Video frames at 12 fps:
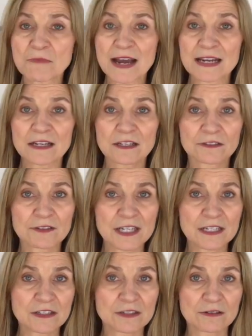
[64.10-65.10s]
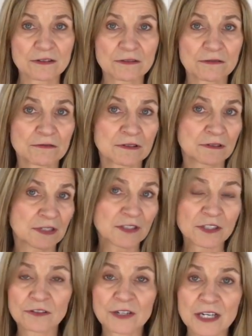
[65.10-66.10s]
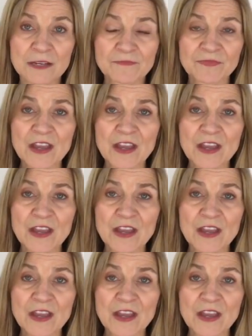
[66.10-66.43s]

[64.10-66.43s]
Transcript: might agree to disagree,